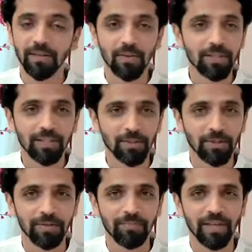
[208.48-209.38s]
Not at
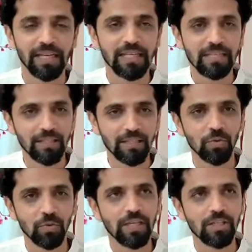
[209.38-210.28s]
all. Any
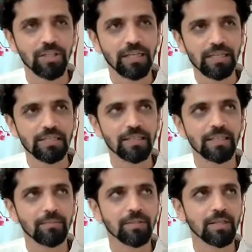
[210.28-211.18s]
situation, any
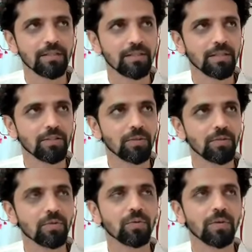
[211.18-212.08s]
circumstances will
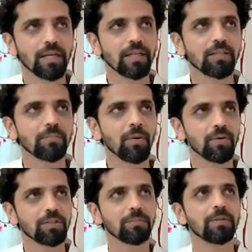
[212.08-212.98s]
suit. It is
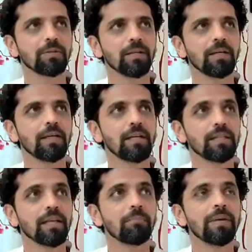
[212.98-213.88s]
possible.
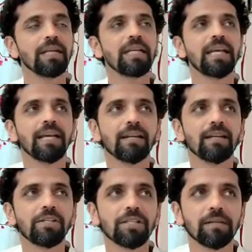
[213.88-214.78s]
There are many
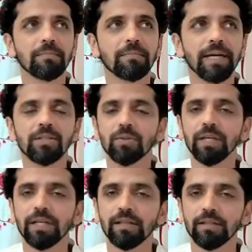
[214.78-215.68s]
energies combined
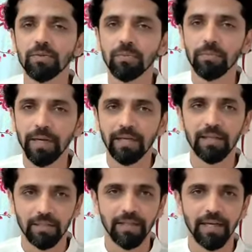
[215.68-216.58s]
together to make
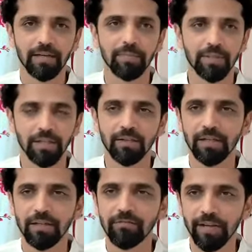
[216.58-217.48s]
that
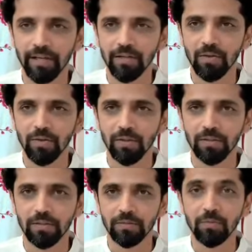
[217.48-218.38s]
particular event or
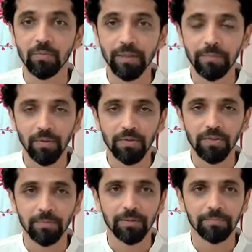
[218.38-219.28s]
a moment
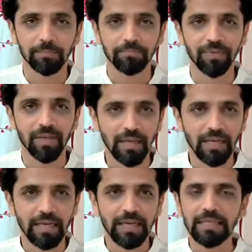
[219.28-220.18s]
possible.
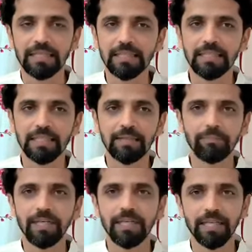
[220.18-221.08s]

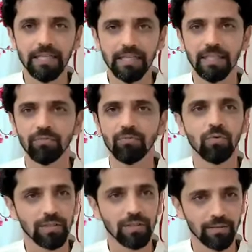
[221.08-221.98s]
Extremely
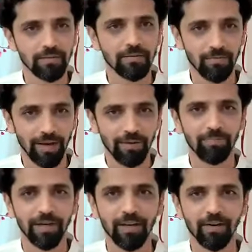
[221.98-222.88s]
interwoven
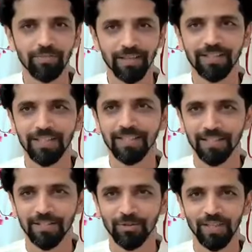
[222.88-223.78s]
fabric of
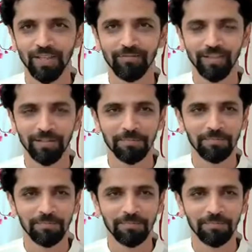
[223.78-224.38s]
existence we live in.